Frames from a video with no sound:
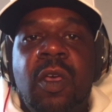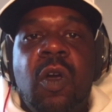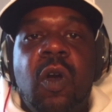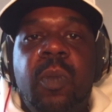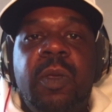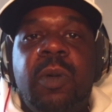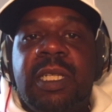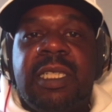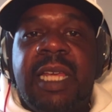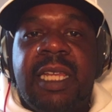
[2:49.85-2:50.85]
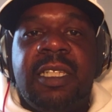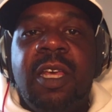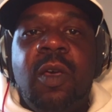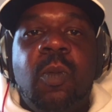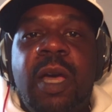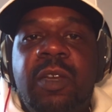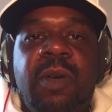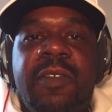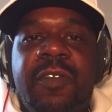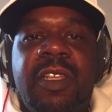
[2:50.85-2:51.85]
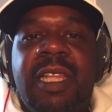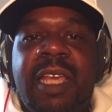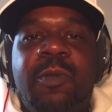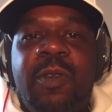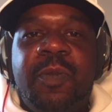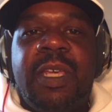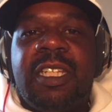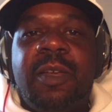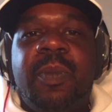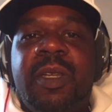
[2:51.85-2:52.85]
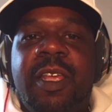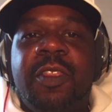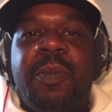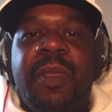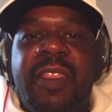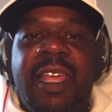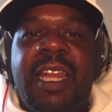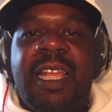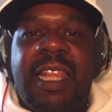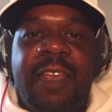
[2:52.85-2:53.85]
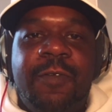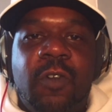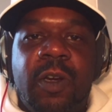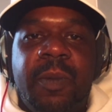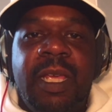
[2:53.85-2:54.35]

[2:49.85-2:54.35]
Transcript: Obi-Wan says, "Why do I feel like we've picked up another pathetic life form?"